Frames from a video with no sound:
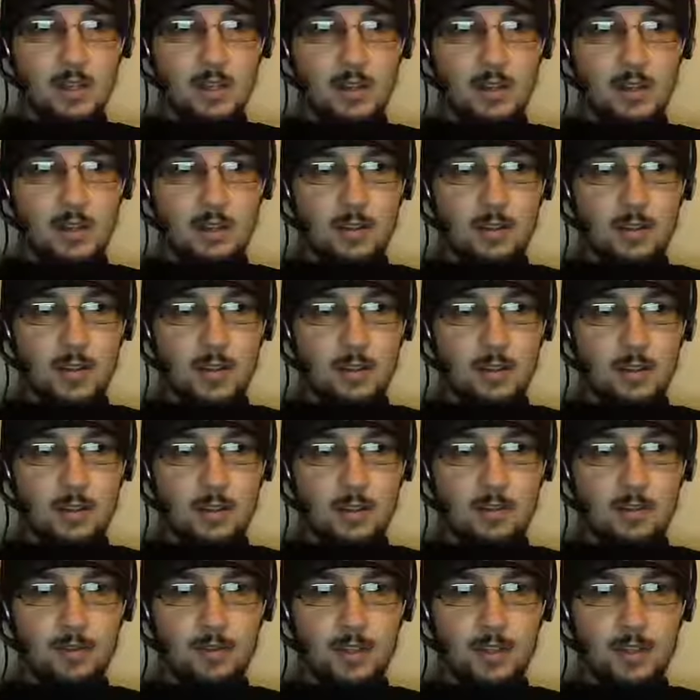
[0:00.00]
Another thing about
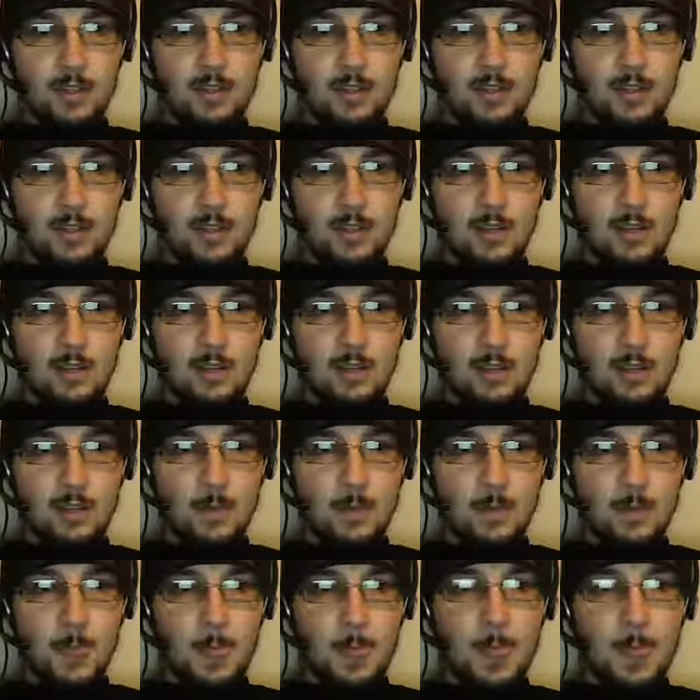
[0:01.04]
the false dilemma
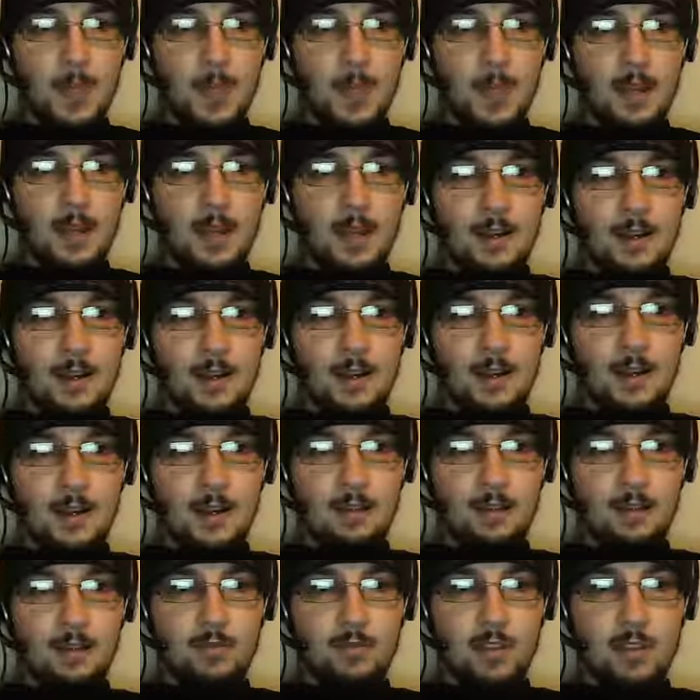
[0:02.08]

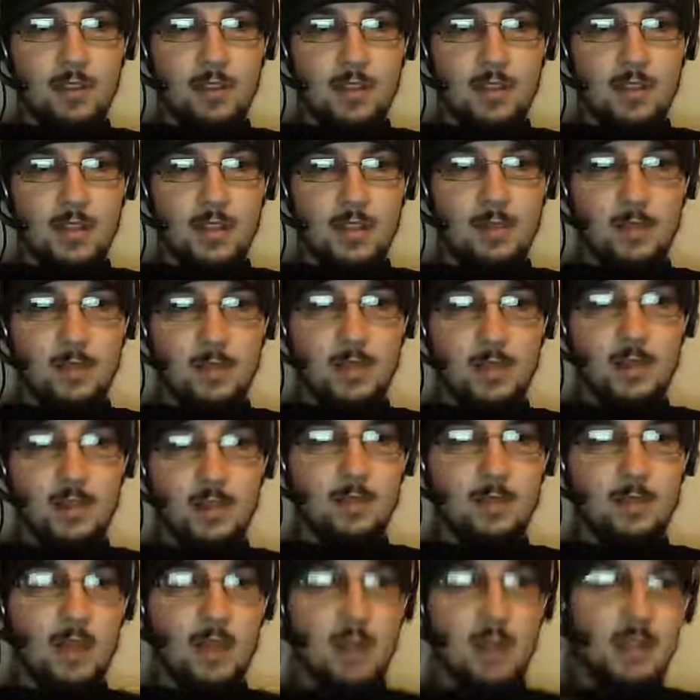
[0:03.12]

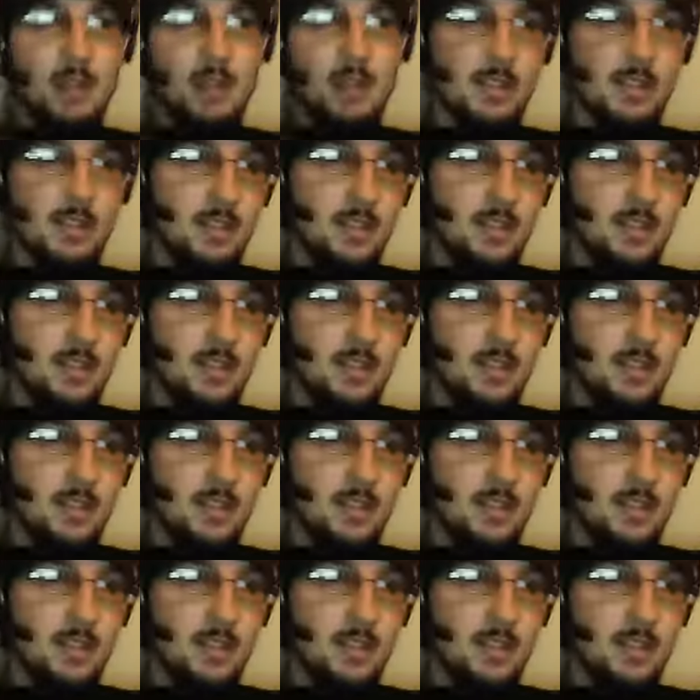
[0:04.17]
can arise